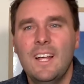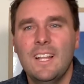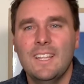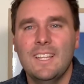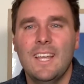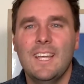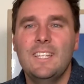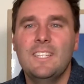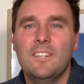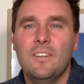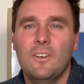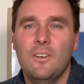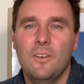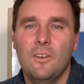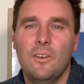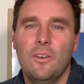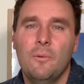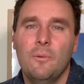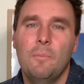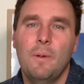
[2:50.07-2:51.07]
led to
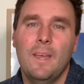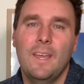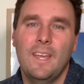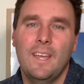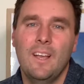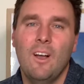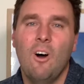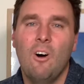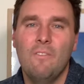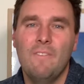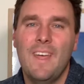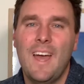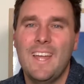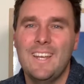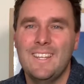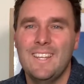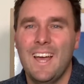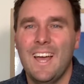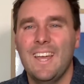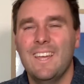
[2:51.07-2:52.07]
her being on
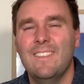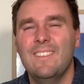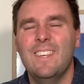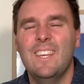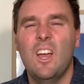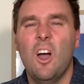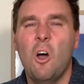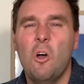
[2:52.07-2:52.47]
that day the